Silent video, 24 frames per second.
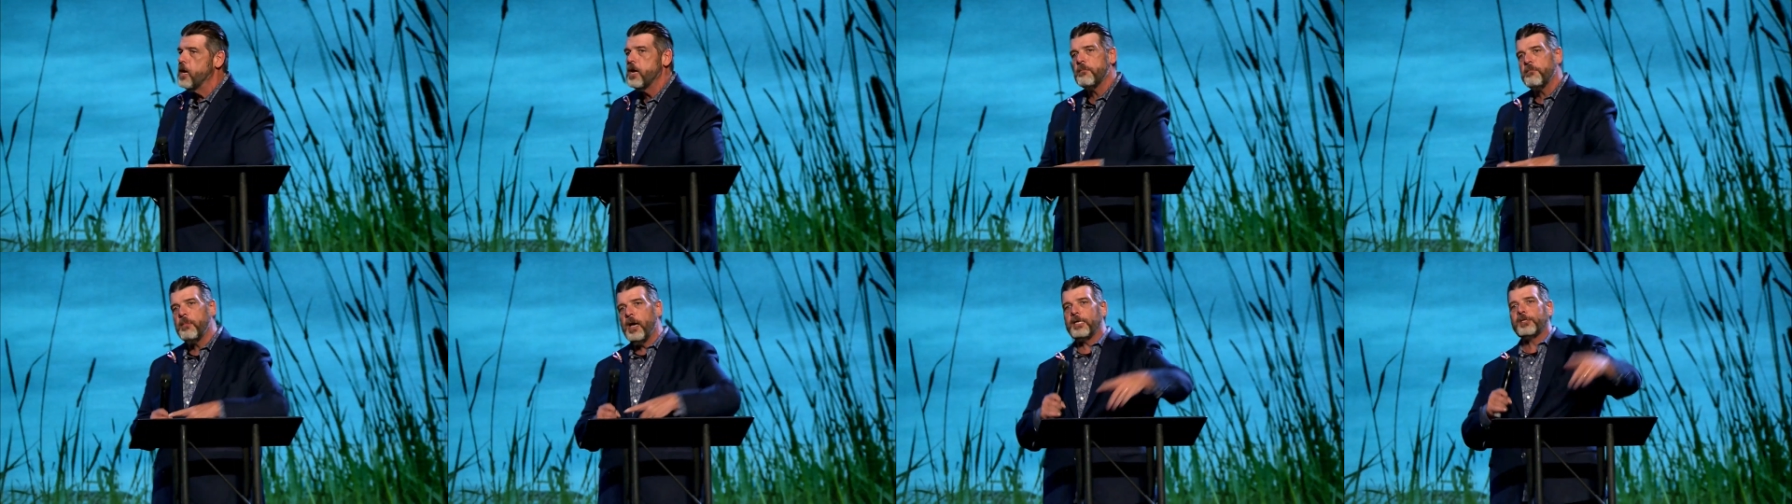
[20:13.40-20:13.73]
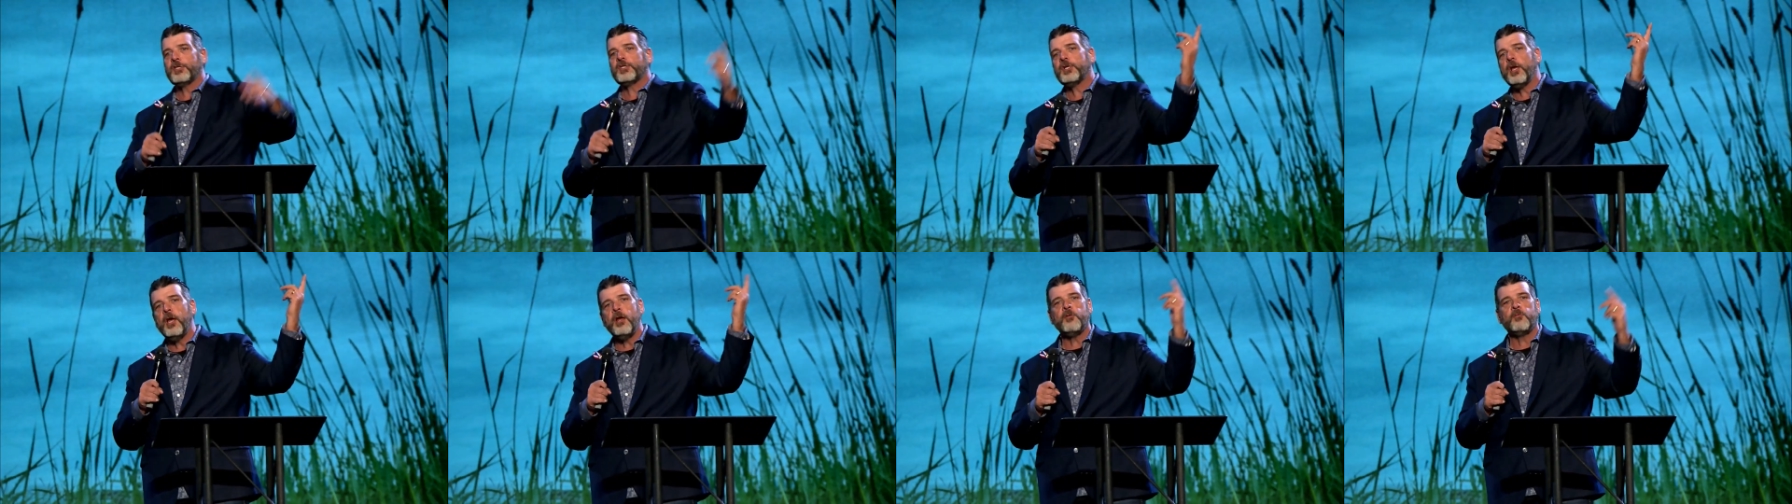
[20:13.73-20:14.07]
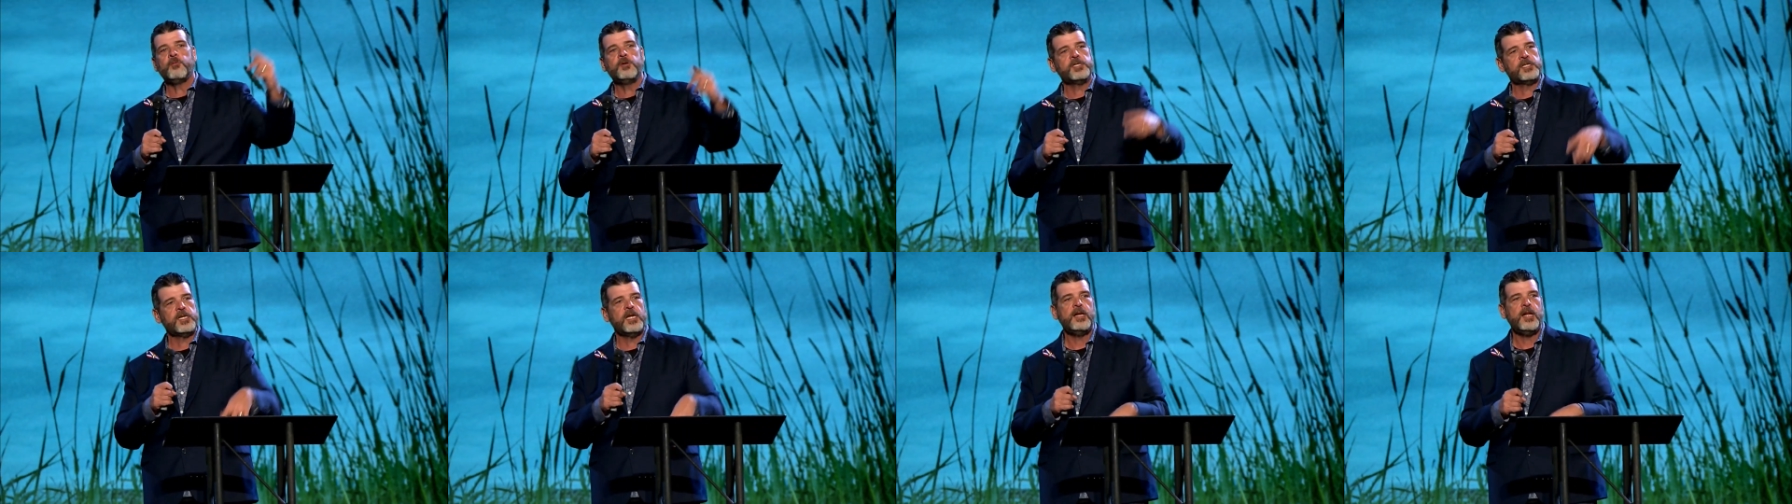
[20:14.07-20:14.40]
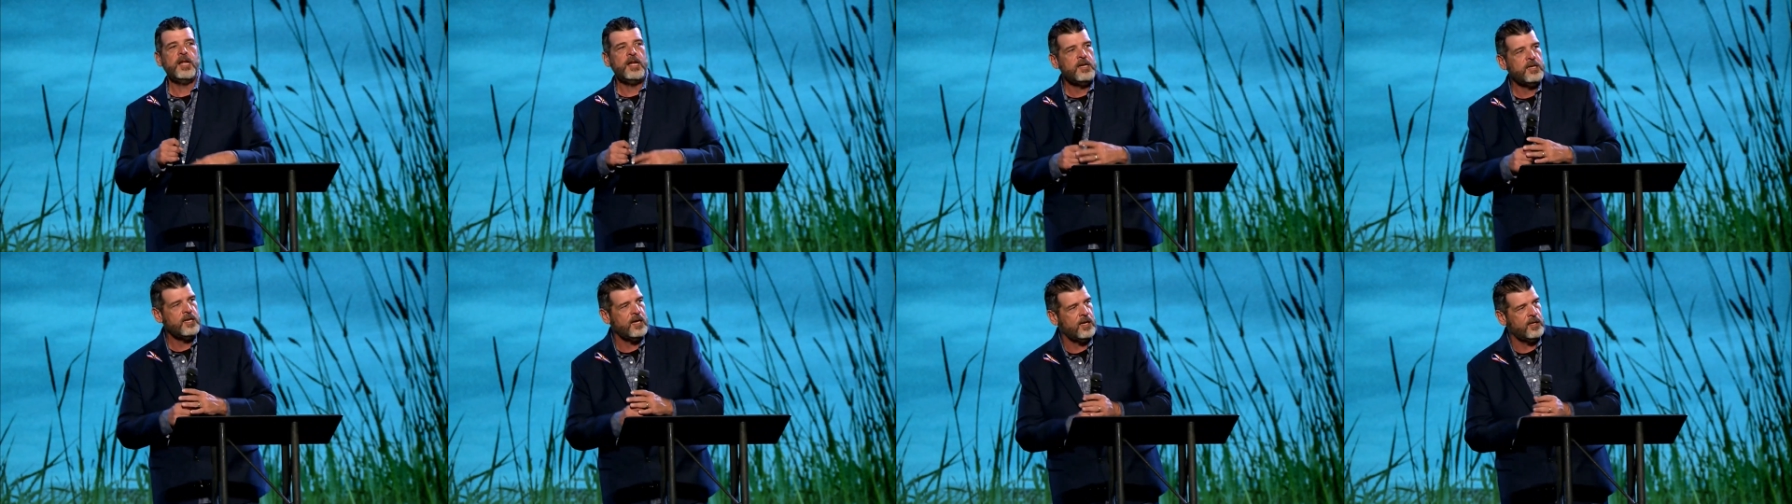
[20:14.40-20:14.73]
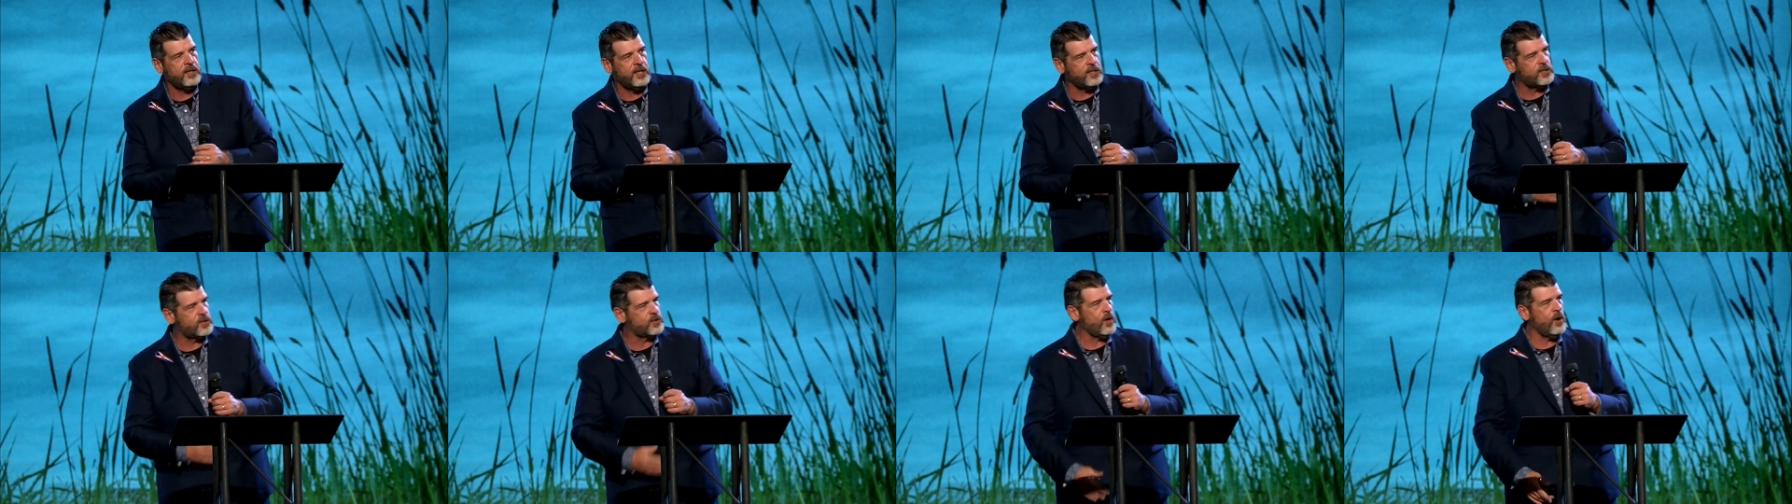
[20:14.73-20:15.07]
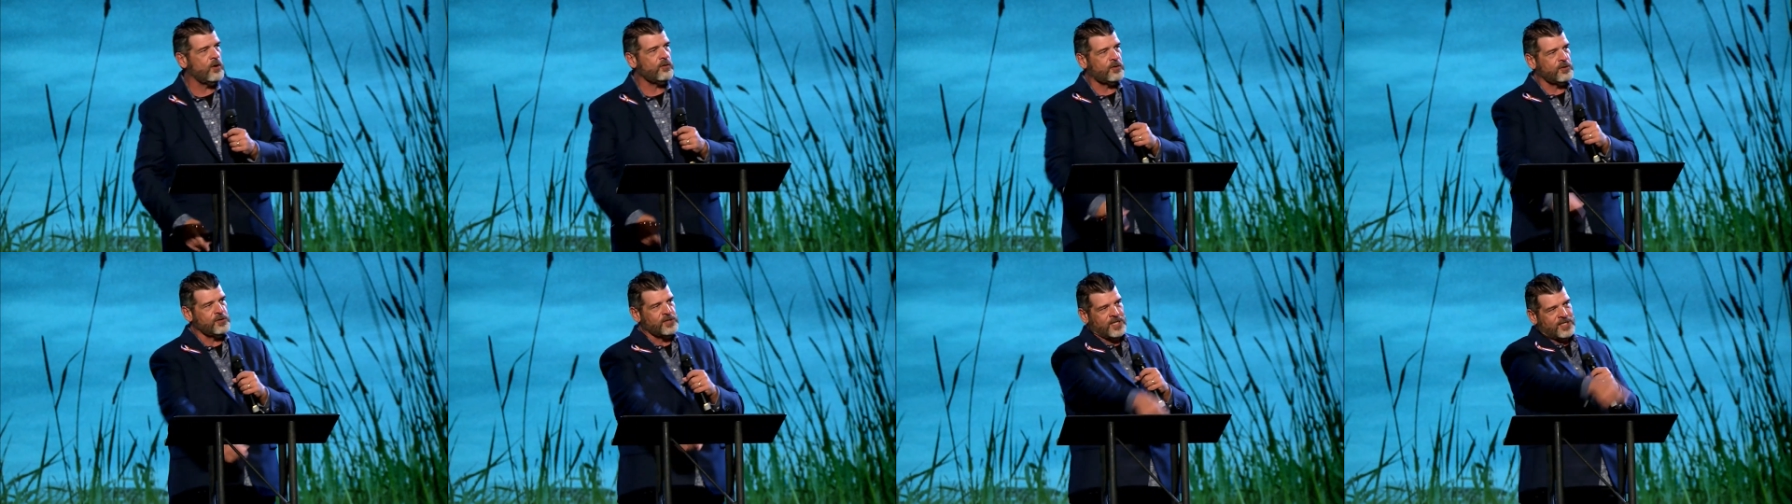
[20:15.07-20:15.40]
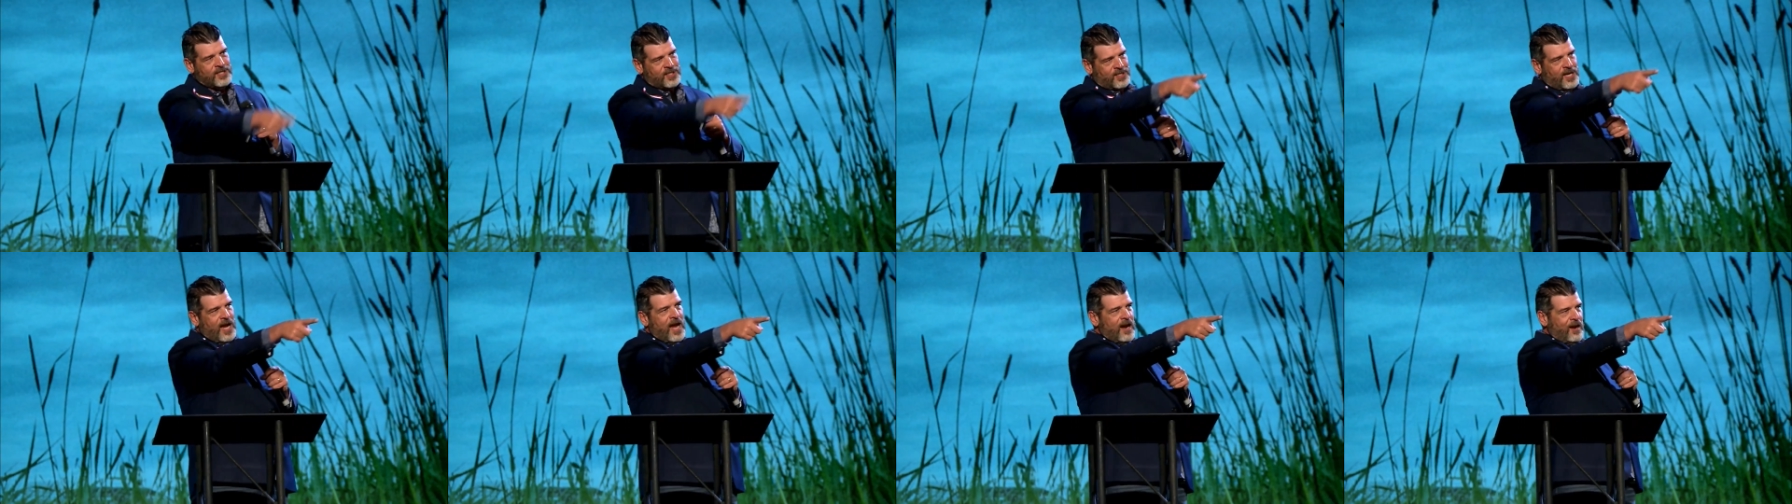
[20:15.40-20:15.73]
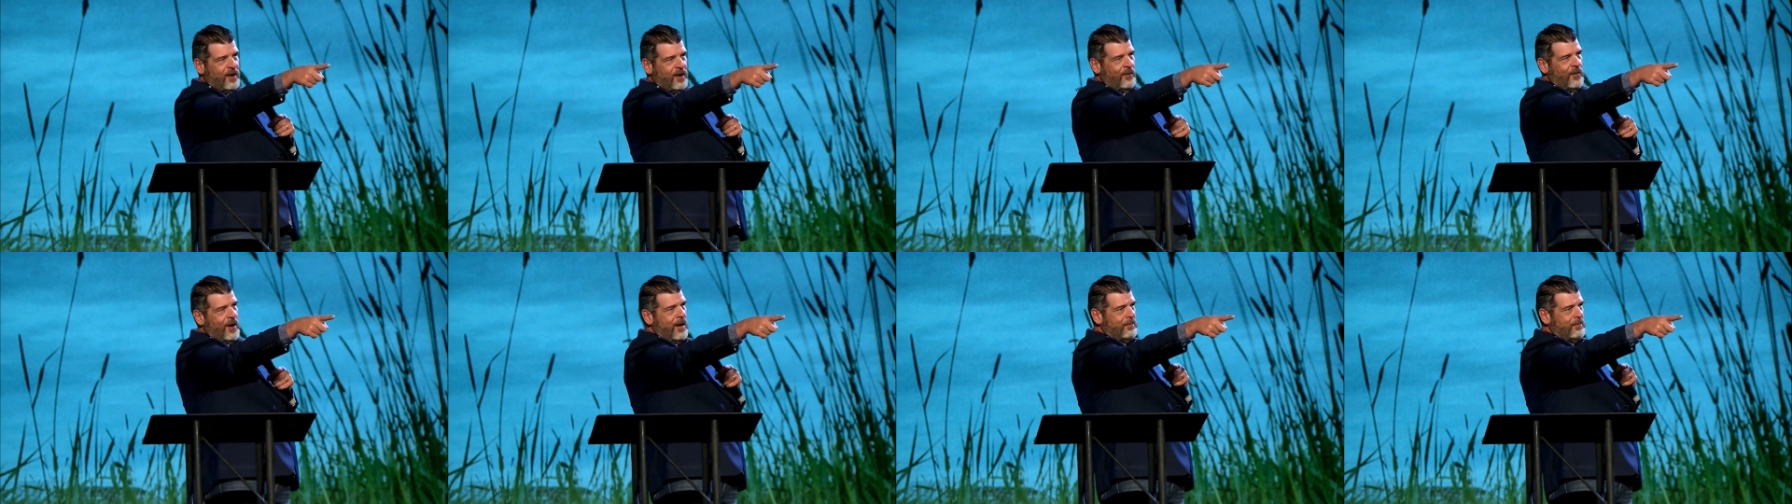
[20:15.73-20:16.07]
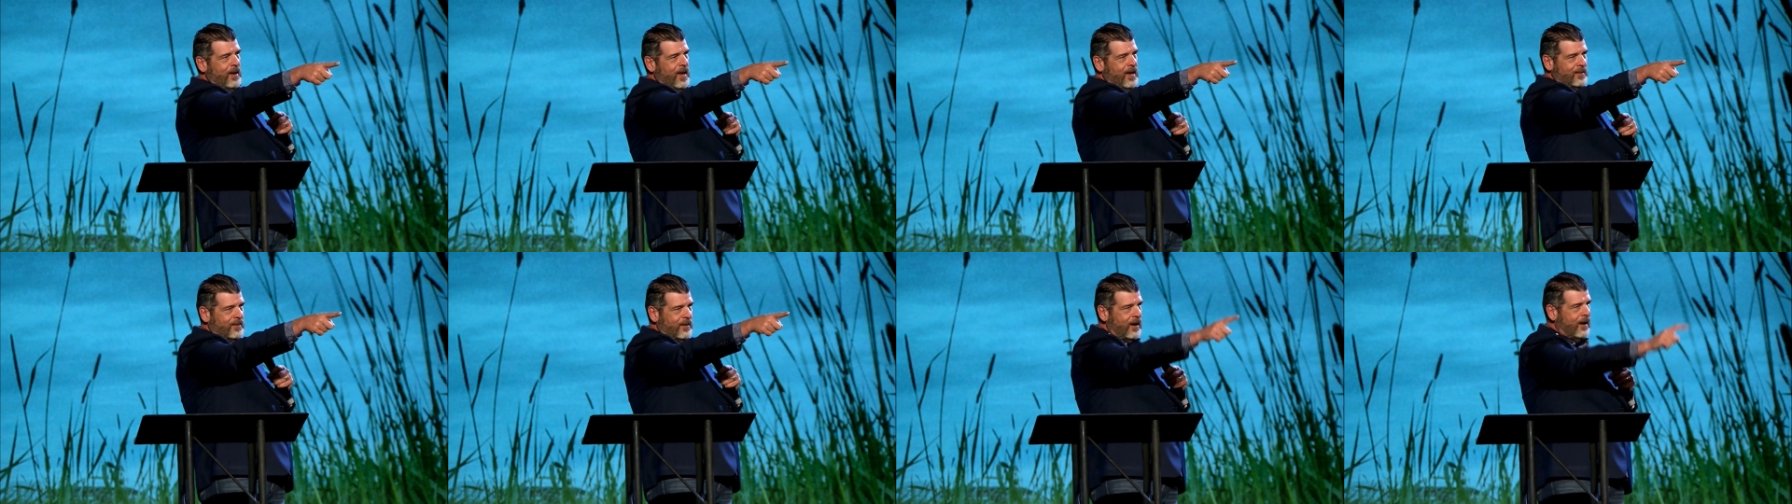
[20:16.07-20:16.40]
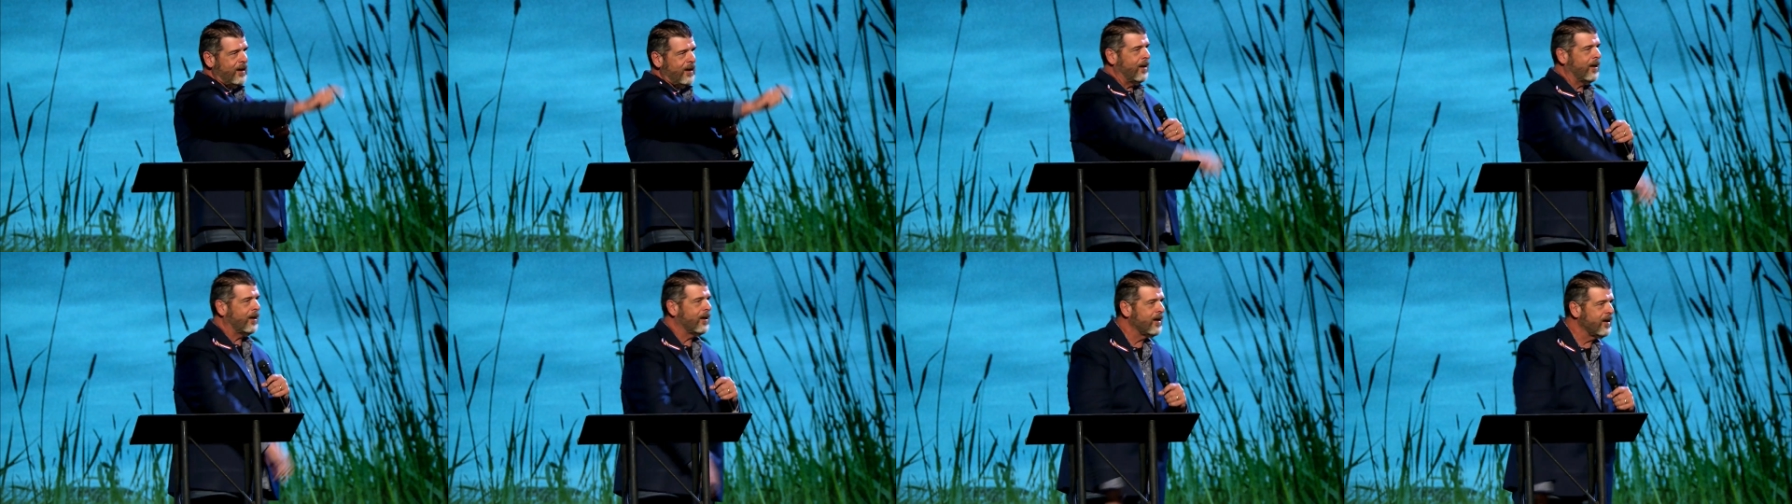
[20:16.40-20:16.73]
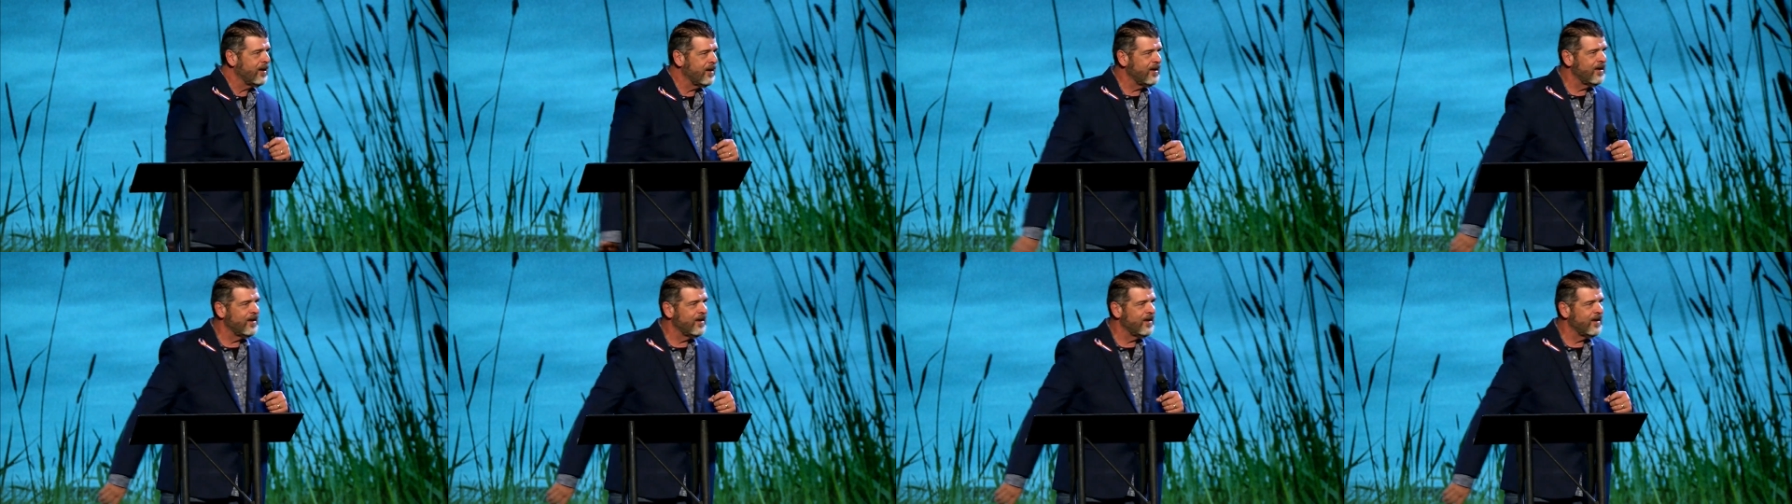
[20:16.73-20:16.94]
and my son was in India, and these jokers, he's standing right back there.